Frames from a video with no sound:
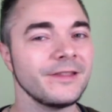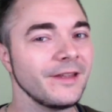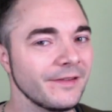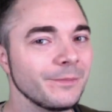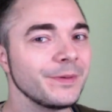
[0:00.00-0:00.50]

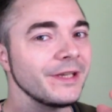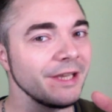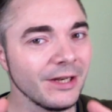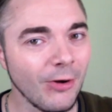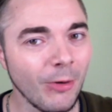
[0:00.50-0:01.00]
There's a
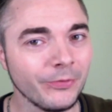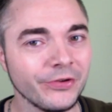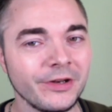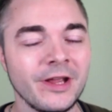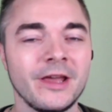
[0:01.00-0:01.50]
beginner
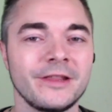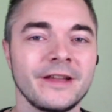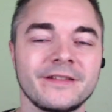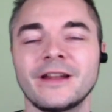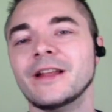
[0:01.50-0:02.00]
option,
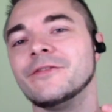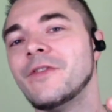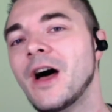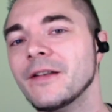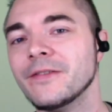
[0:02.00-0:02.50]
there's an
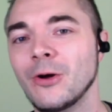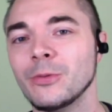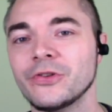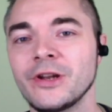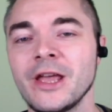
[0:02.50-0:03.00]
advanced
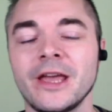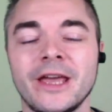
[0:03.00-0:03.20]
option,